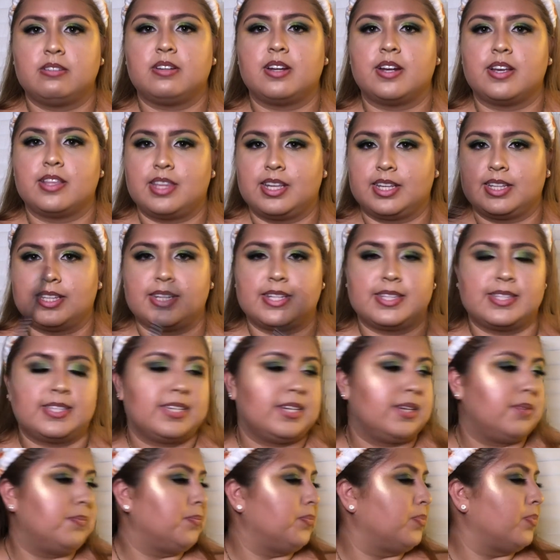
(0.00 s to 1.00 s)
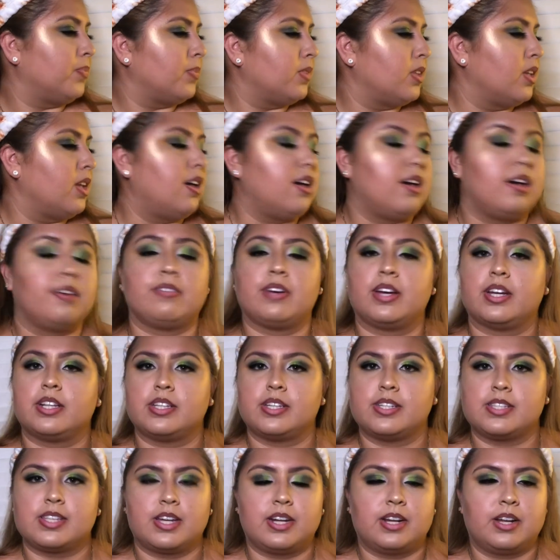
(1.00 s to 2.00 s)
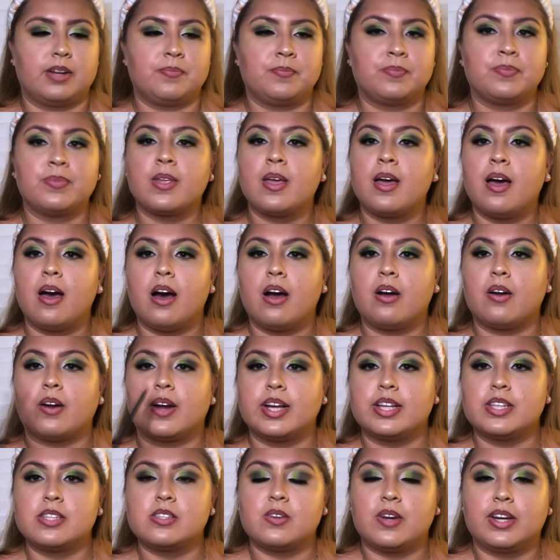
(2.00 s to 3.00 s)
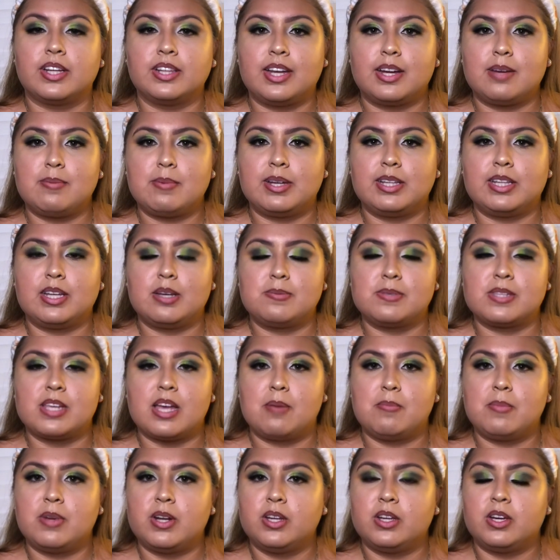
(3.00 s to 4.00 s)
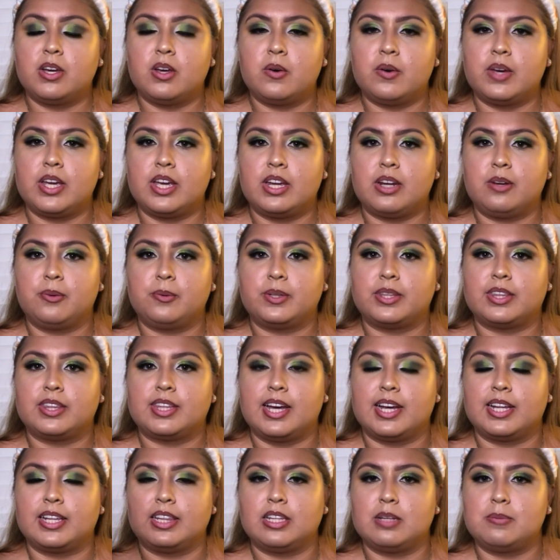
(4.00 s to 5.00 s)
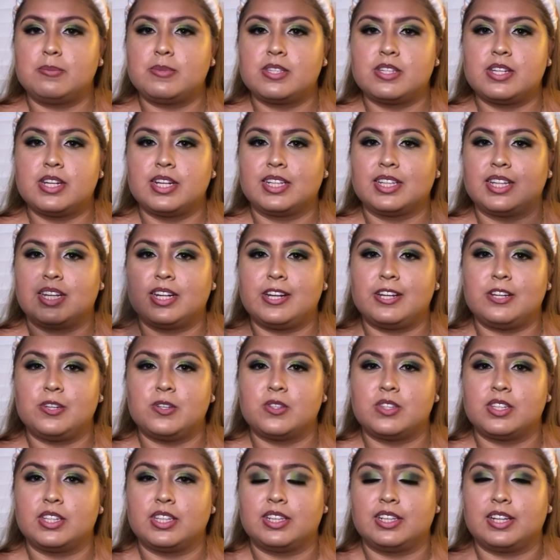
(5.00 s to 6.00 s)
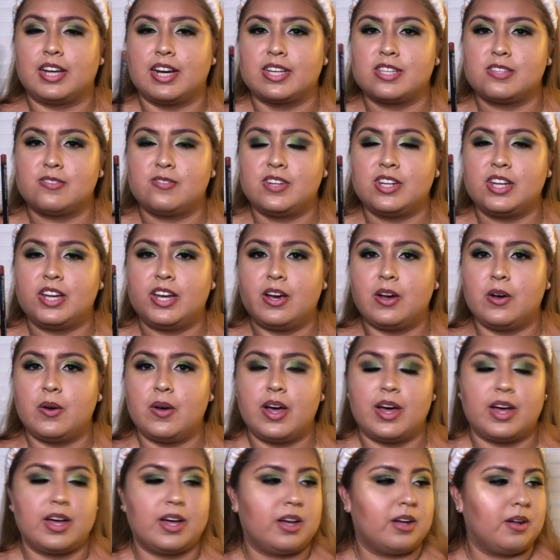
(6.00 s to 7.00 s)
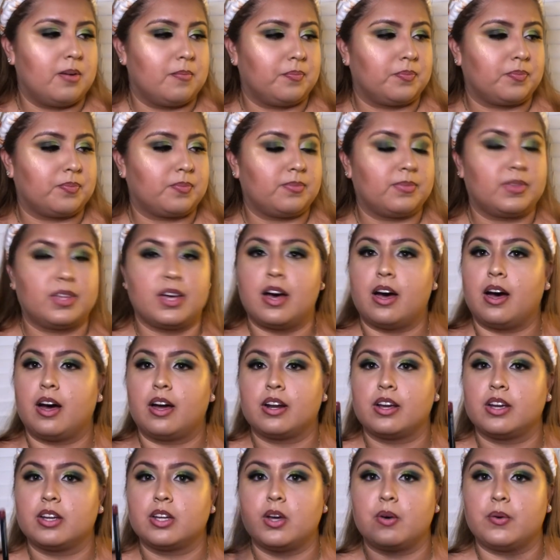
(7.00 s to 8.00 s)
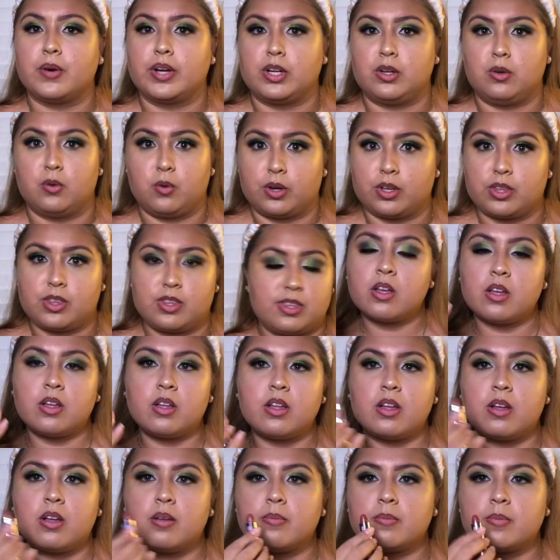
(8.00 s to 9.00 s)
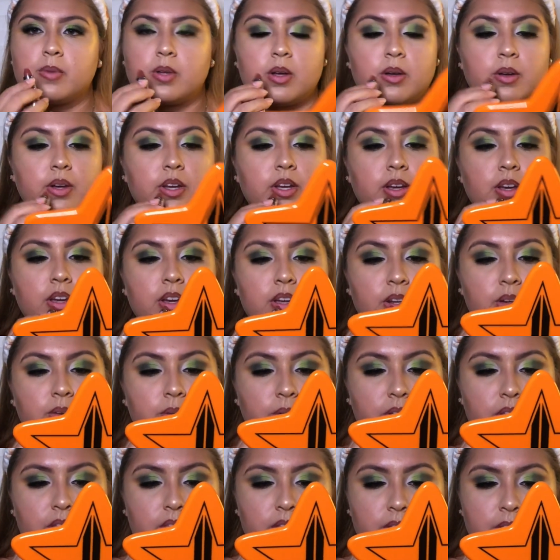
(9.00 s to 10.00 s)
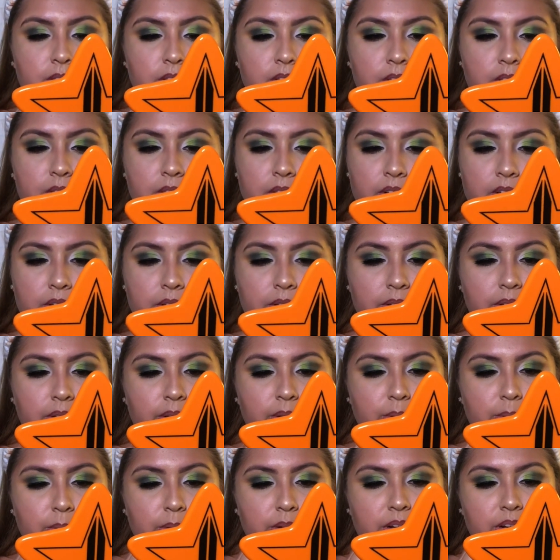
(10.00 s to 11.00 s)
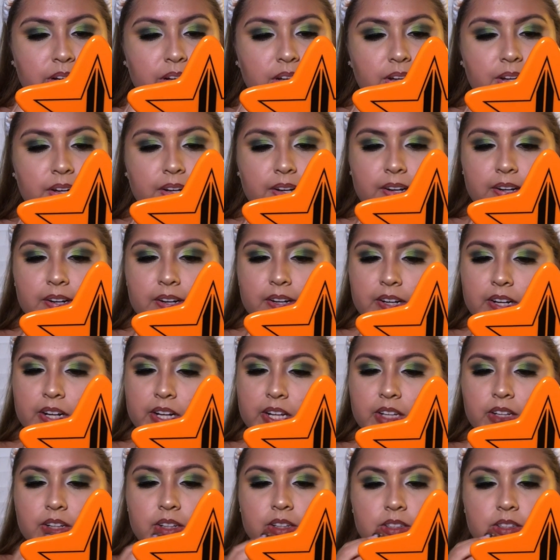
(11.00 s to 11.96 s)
I think that's it. I finally said it. Alright, so I line my lips. I'm gonna go in with that lipstick that I used in the last video, the Anna Going North. Going in with the Early Pretty Anna color.